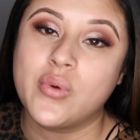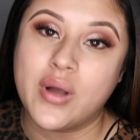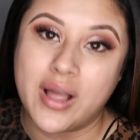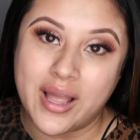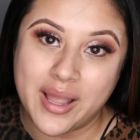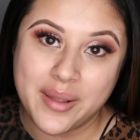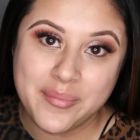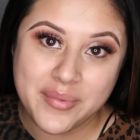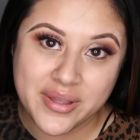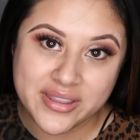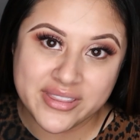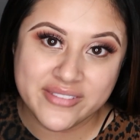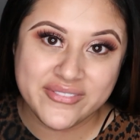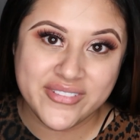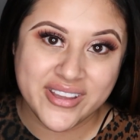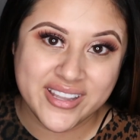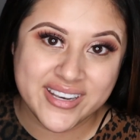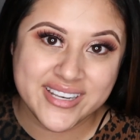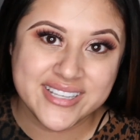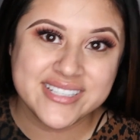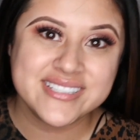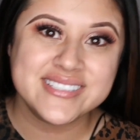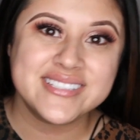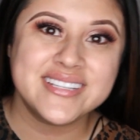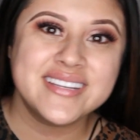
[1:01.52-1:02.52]
why I bought the
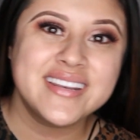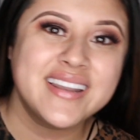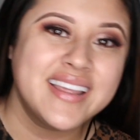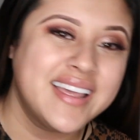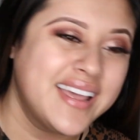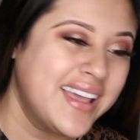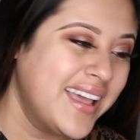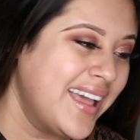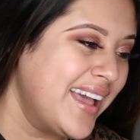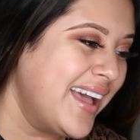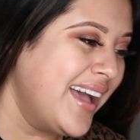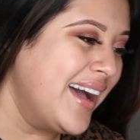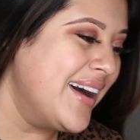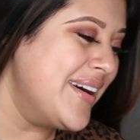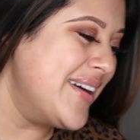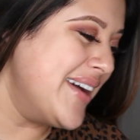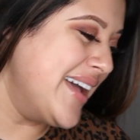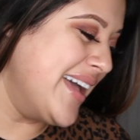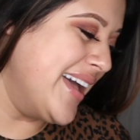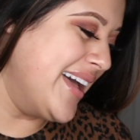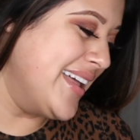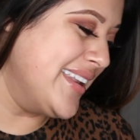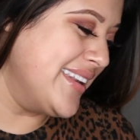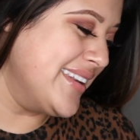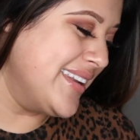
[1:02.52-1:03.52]
foundation.
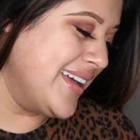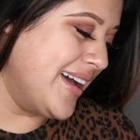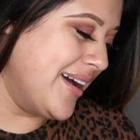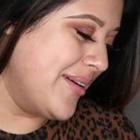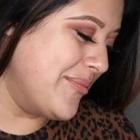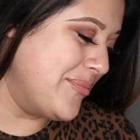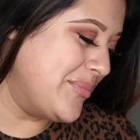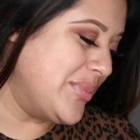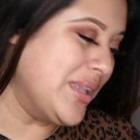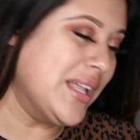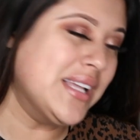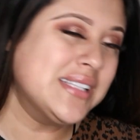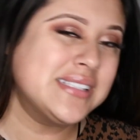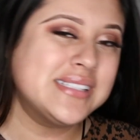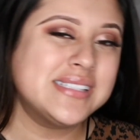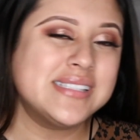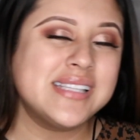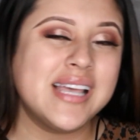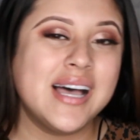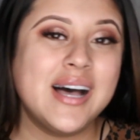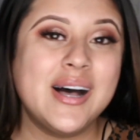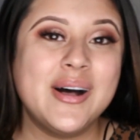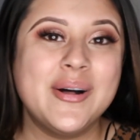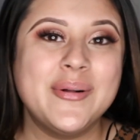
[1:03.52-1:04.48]
And plus